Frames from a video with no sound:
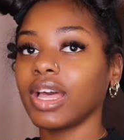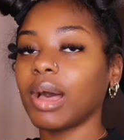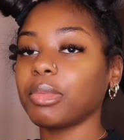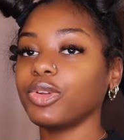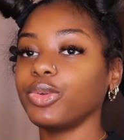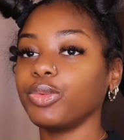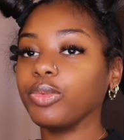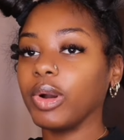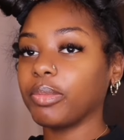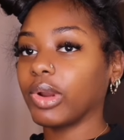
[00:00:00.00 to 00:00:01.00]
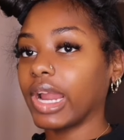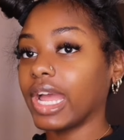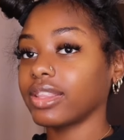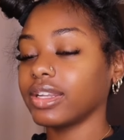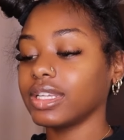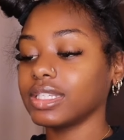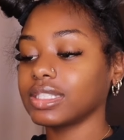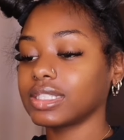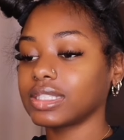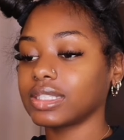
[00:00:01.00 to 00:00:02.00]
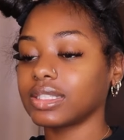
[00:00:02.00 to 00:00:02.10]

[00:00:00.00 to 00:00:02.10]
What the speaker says: I'm gonna do one more after this,